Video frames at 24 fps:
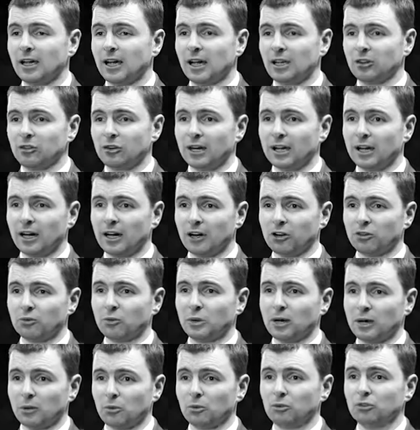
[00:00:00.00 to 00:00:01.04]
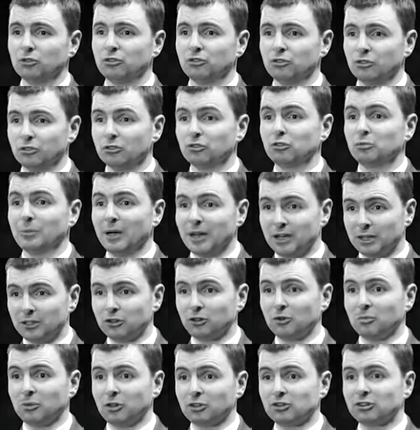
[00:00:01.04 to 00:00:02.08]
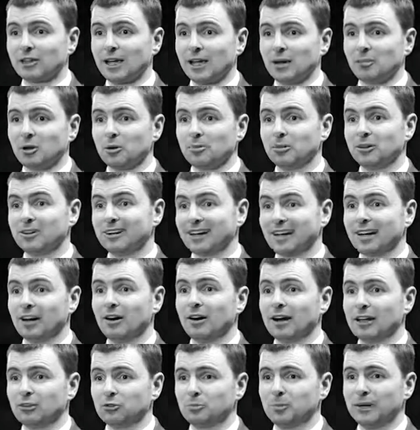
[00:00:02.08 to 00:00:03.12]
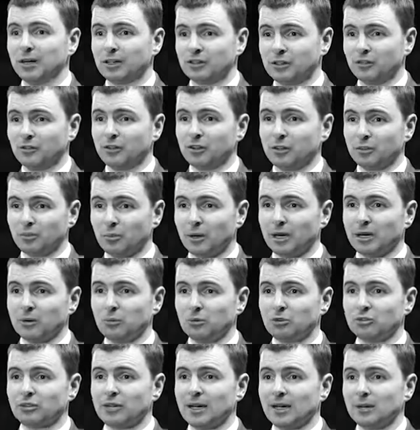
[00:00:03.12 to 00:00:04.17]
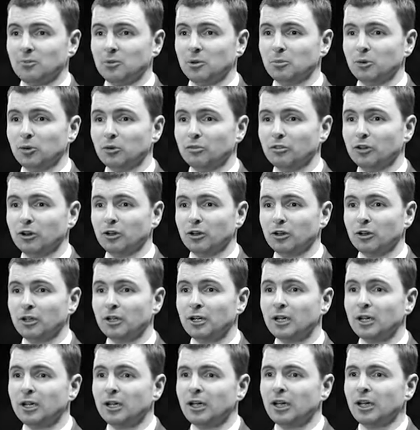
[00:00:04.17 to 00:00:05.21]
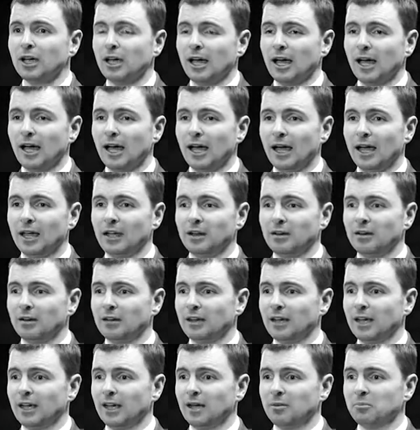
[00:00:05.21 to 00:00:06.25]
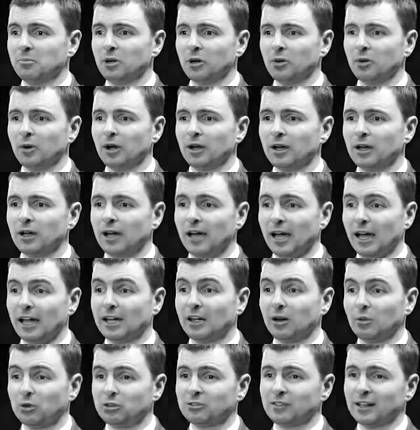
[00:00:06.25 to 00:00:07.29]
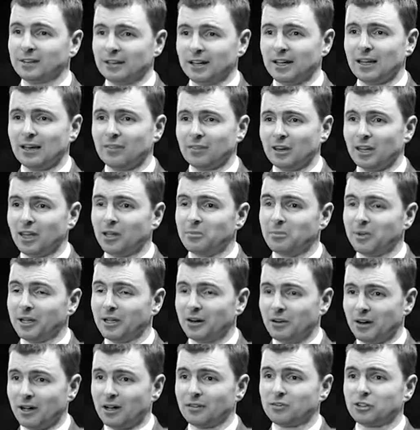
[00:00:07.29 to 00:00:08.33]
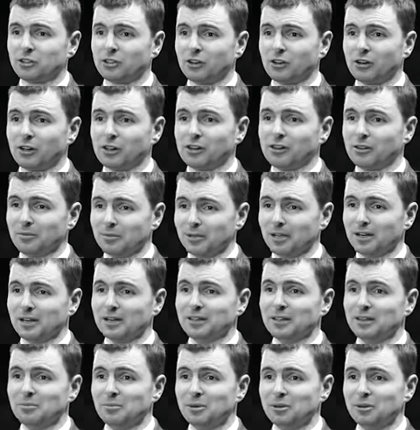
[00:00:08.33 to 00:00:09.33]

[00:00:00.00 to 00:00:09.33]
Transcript: as regards when I was spending too much time on a particular aspect of it and when it was time to move on. And I always felt a hell of a lot better after talking to him than I did